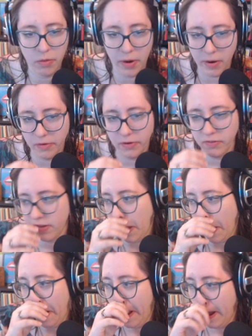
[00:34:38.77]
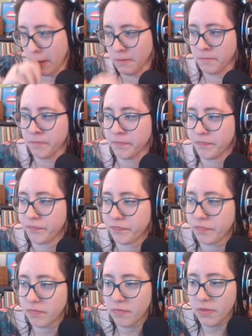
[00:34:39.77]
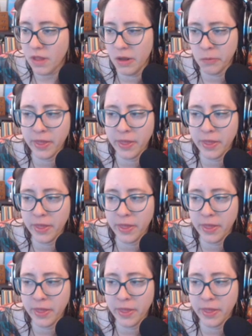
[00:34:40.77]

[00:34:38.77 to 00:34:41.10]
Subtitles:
hours. Yeah, And